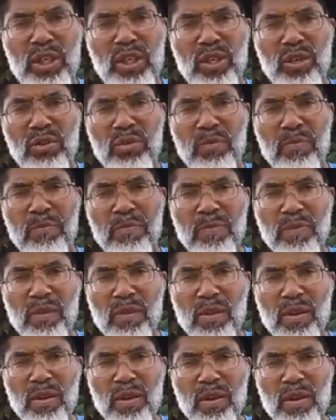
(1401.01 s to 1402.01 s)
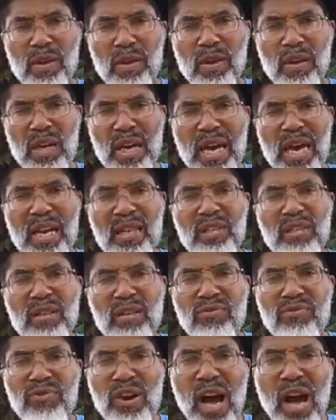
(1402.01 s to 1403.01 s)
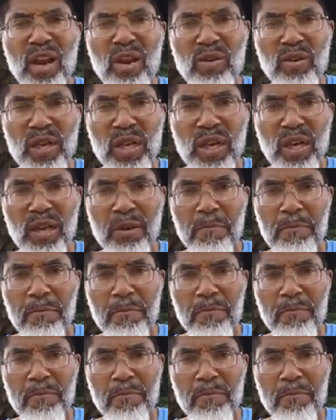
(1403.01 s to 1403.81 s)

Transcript: do and to follow him.